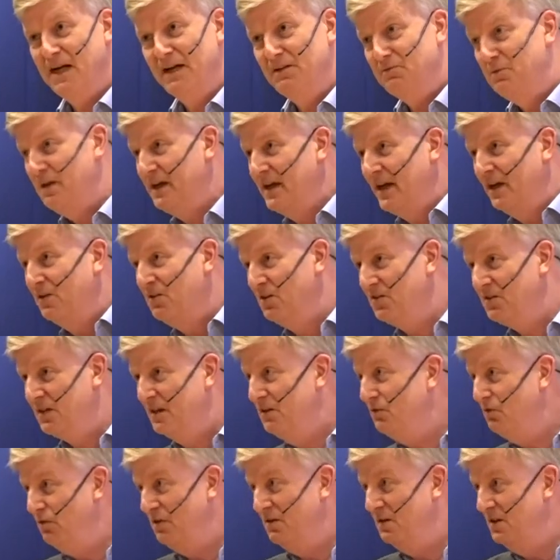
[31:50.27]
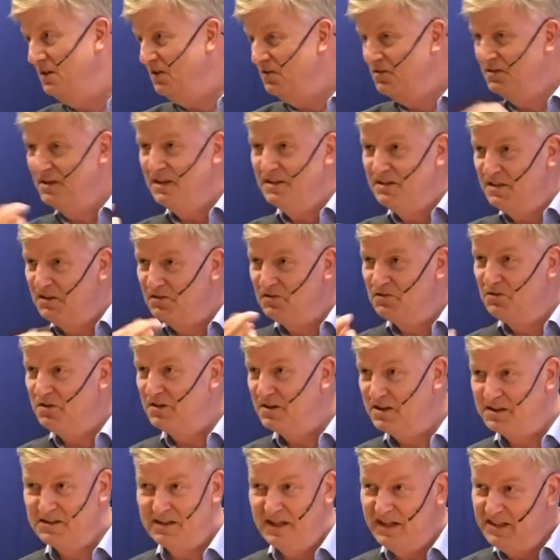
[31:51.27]
and we cannot influence that
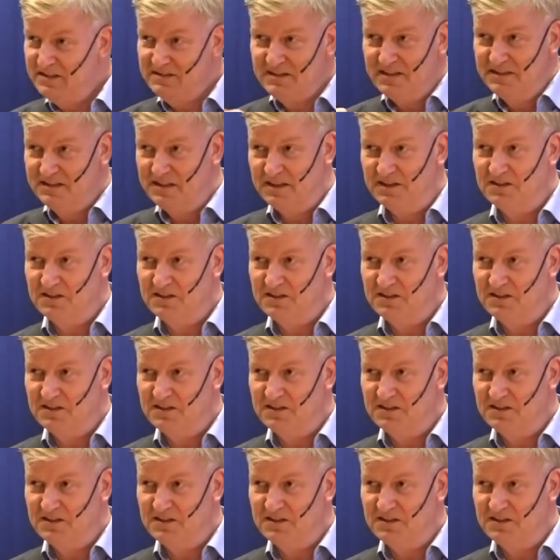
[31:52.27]
historic data,